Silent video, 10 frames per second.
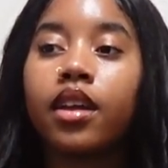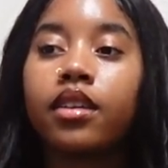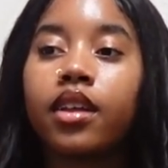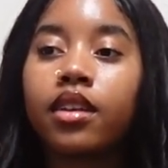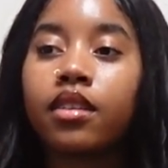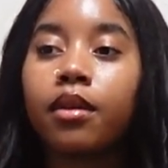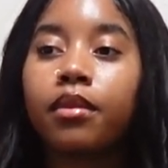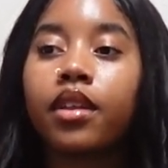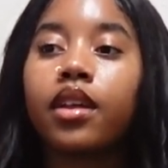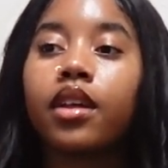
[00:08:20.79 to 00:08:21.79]
said
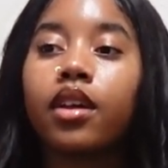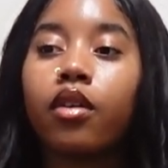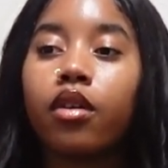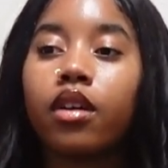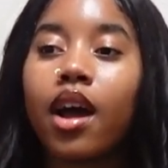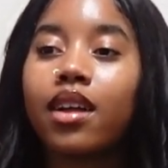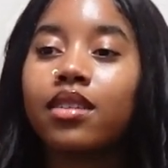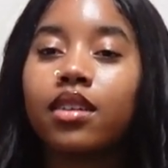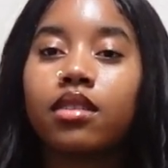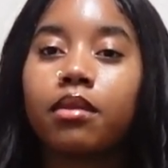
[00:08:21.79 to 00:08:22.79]
something or I
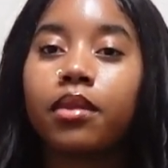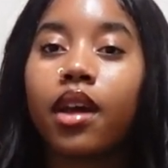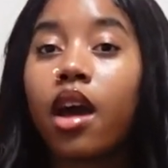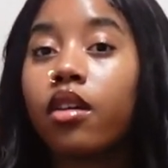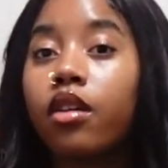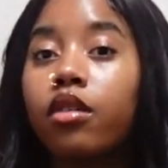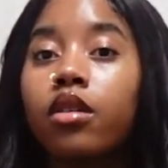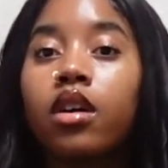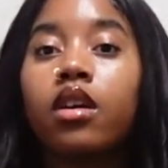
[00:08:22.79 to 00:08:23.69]
said something. I don't know.